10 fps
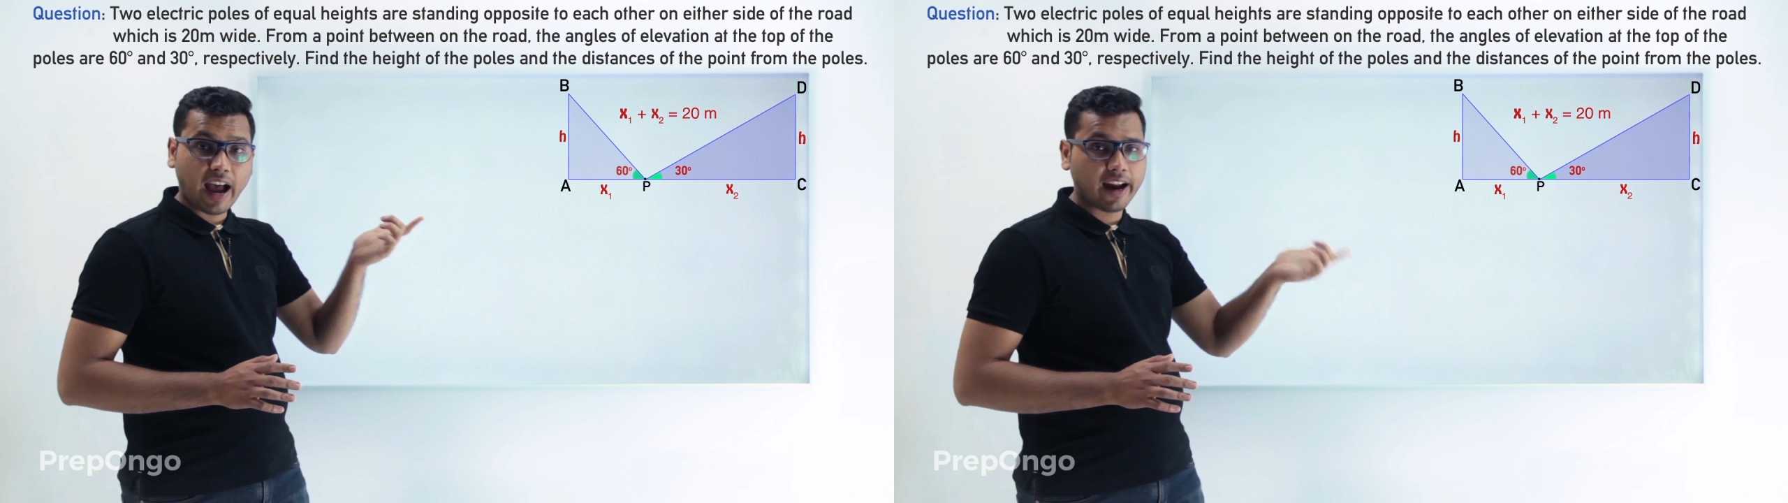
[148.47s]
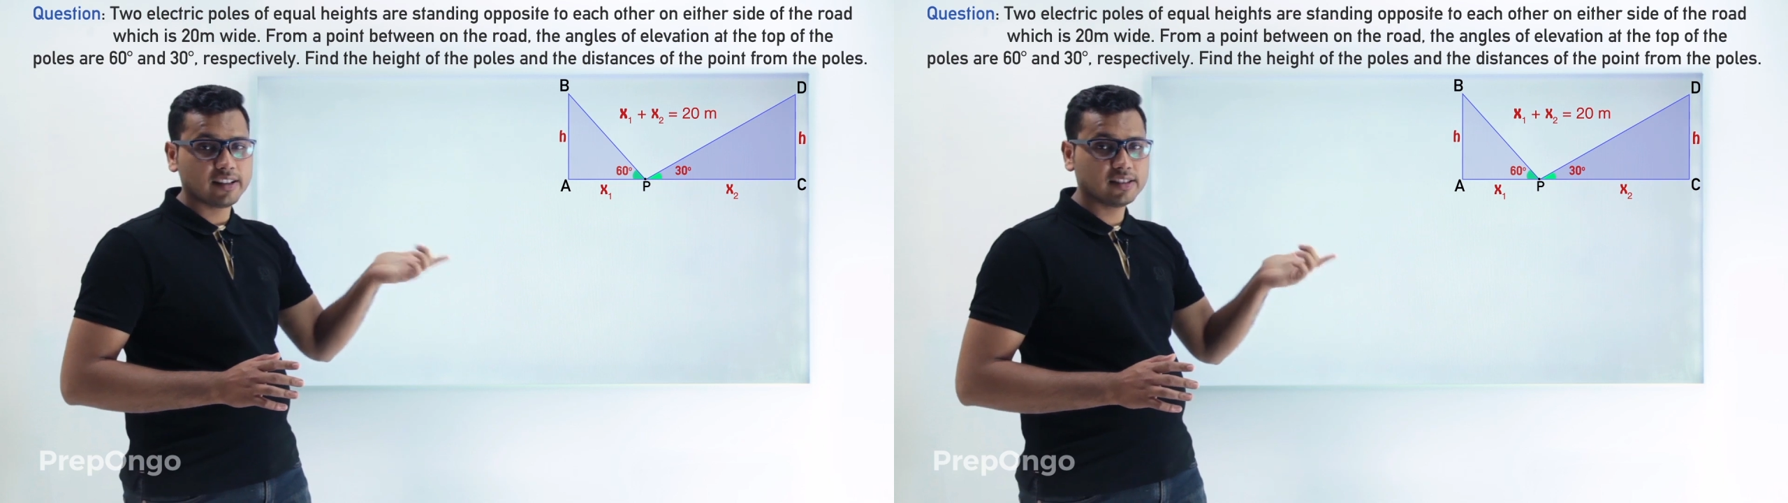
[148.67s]

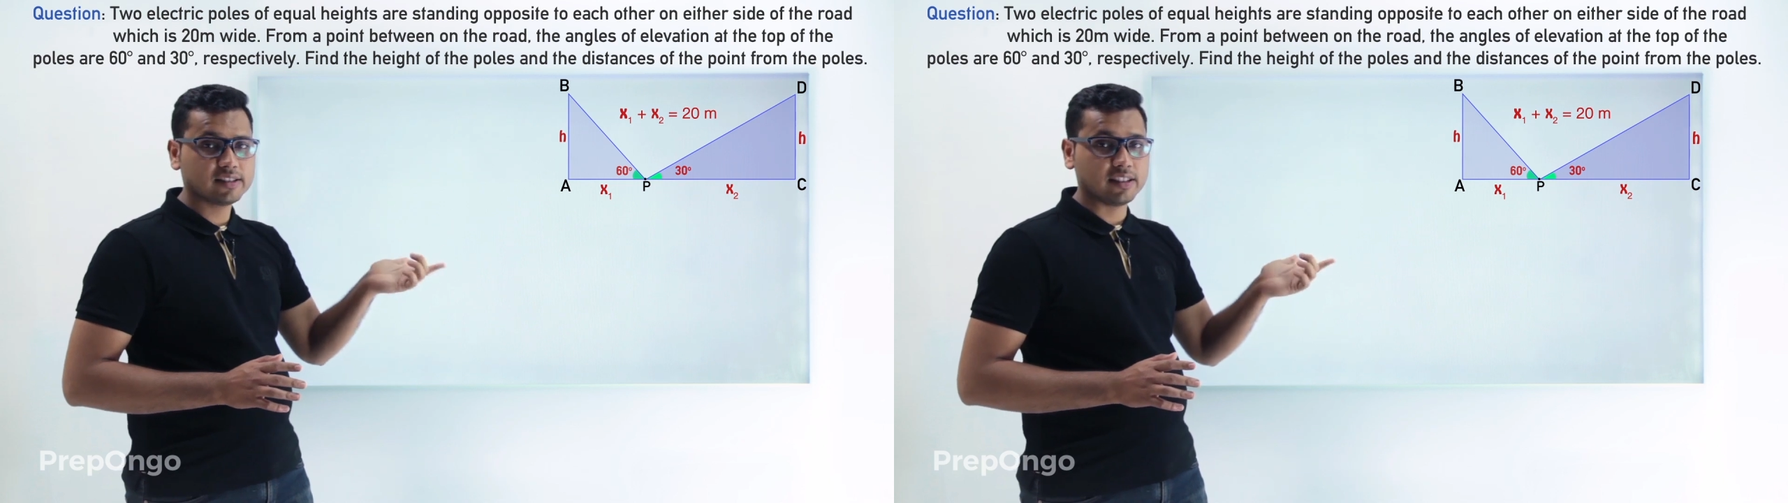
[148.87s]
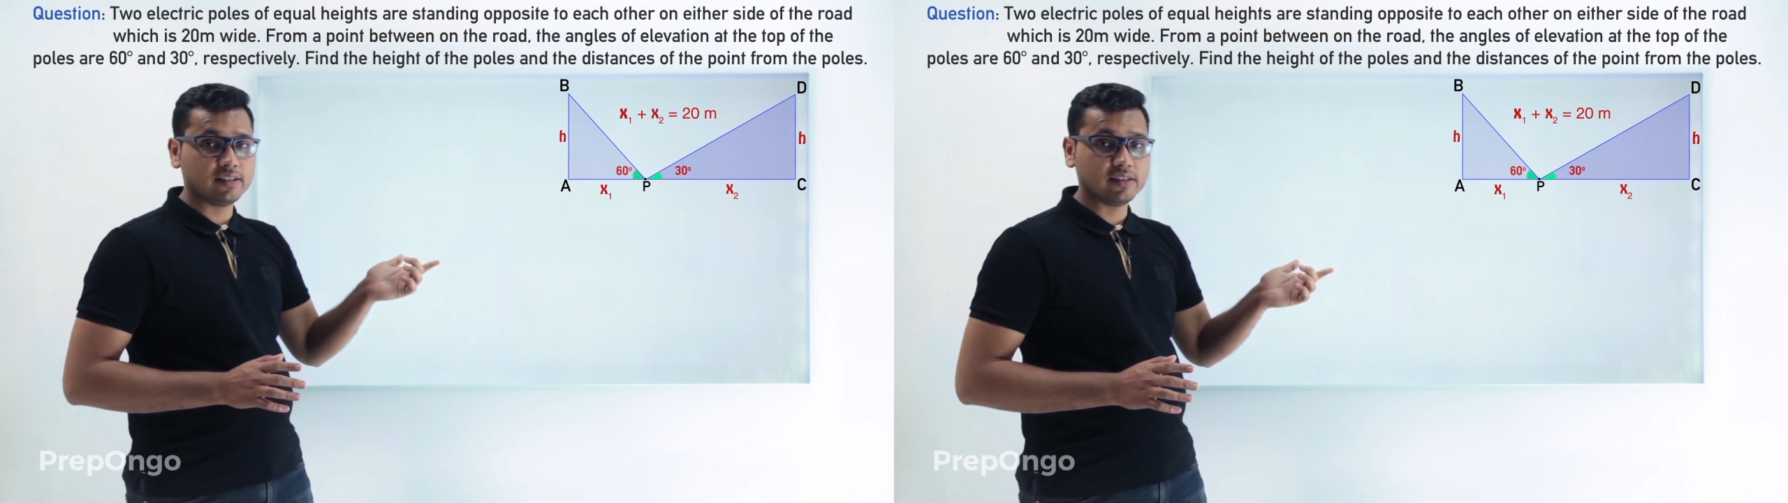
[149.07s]

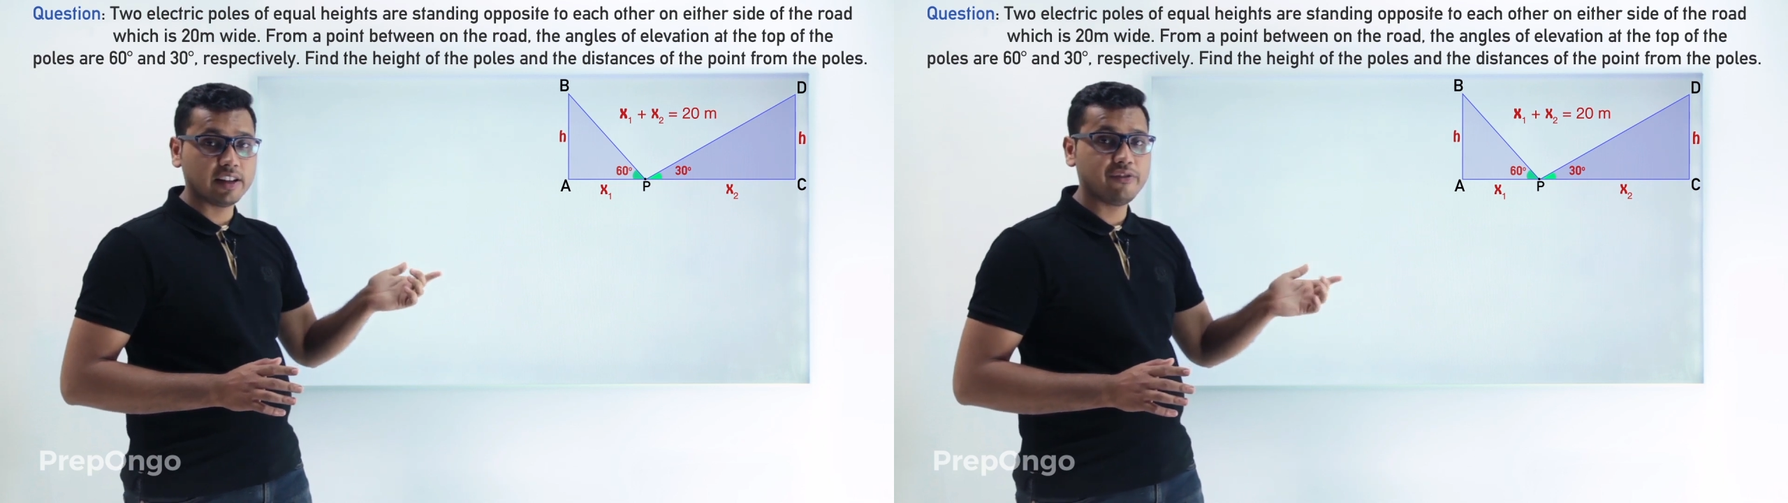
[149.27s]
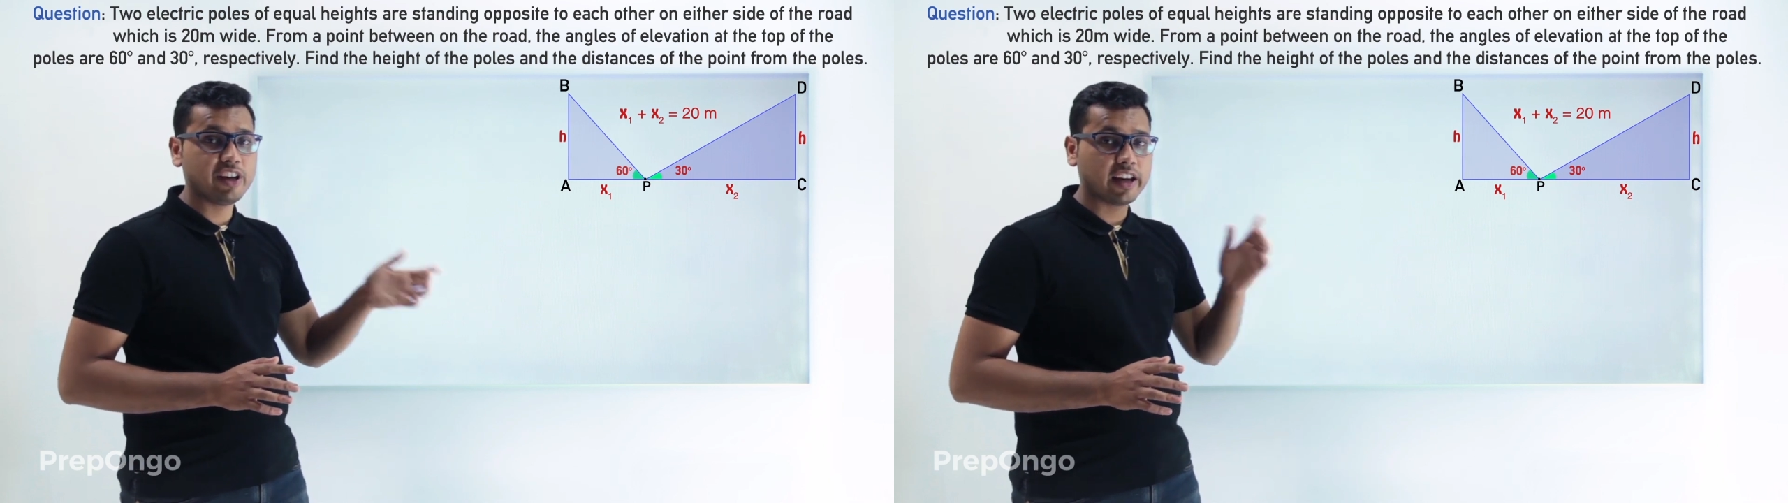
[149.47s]
adjacent,
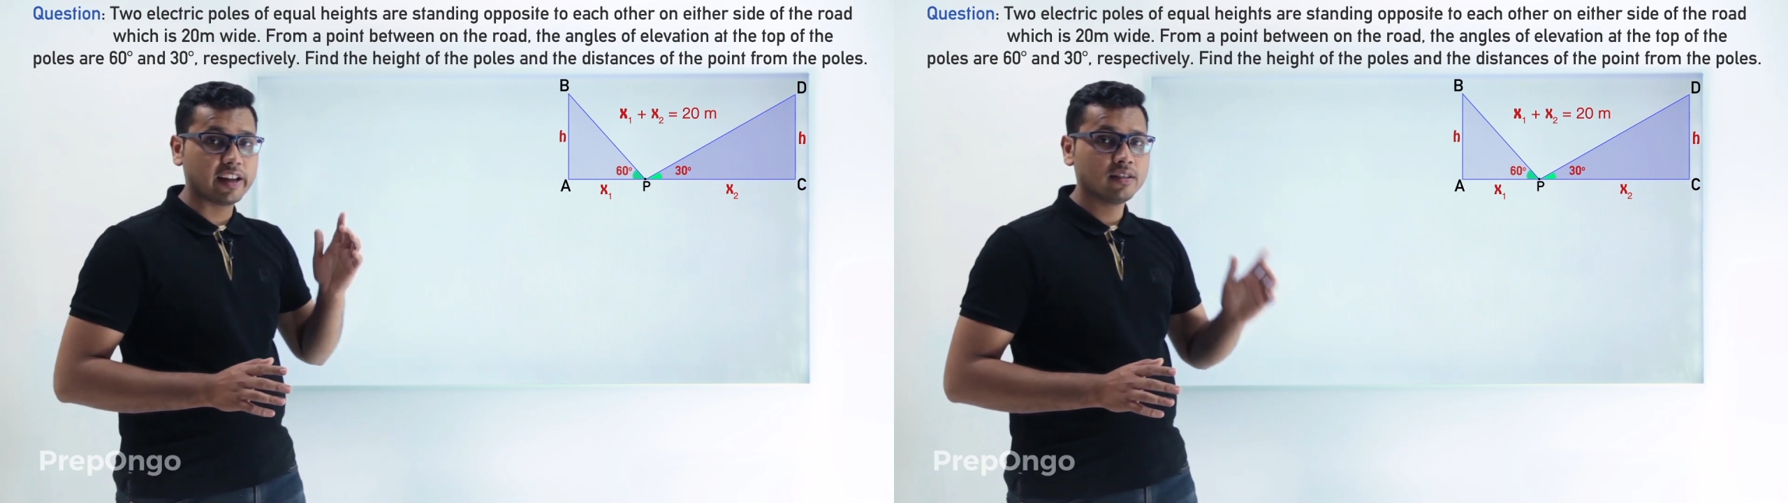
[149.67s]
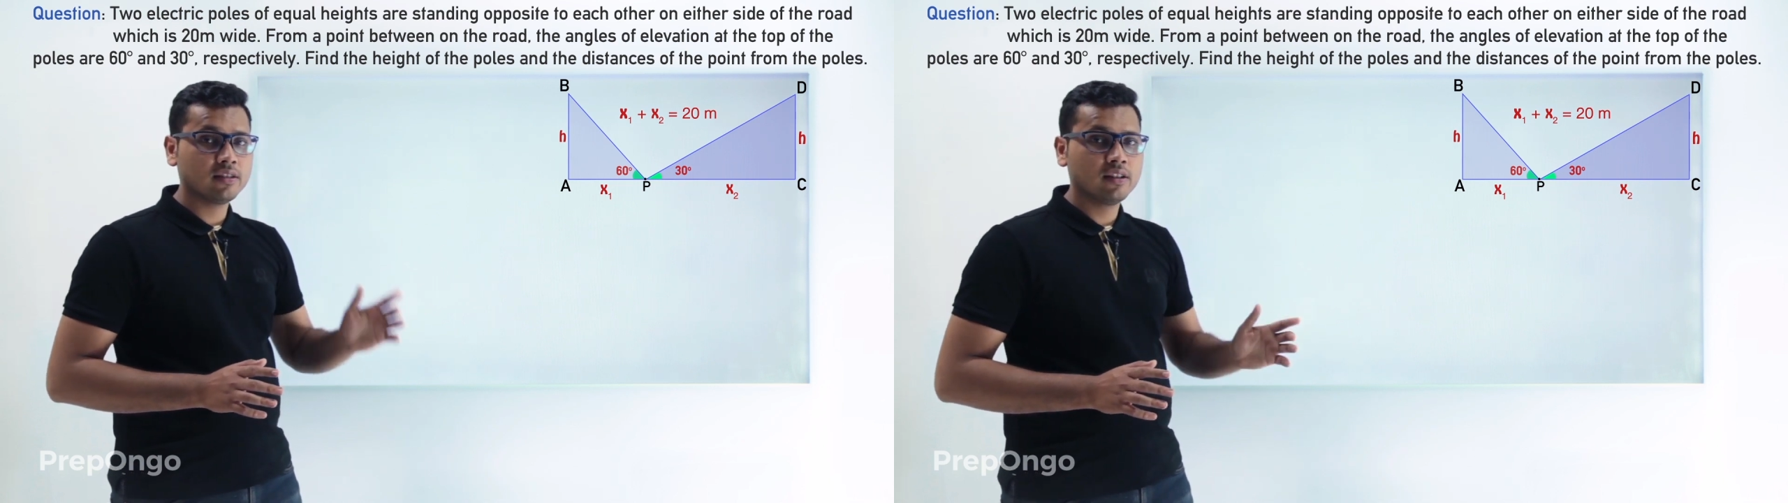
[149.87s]
then we
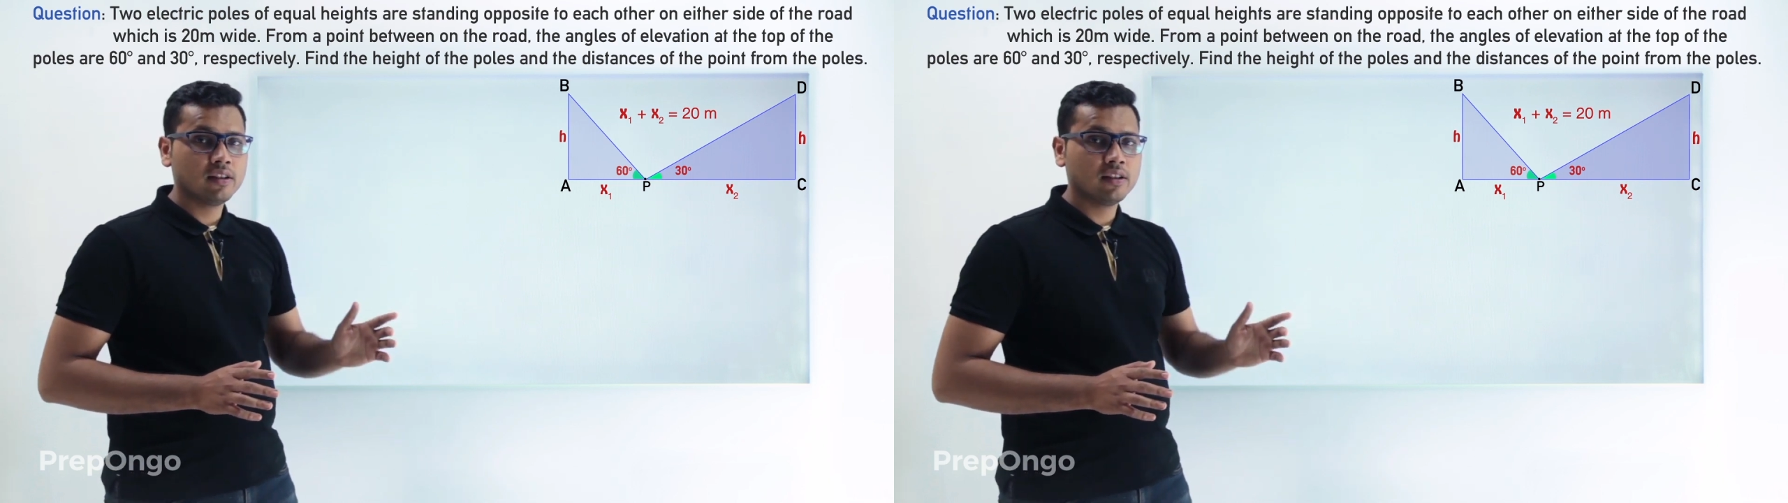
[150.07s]
can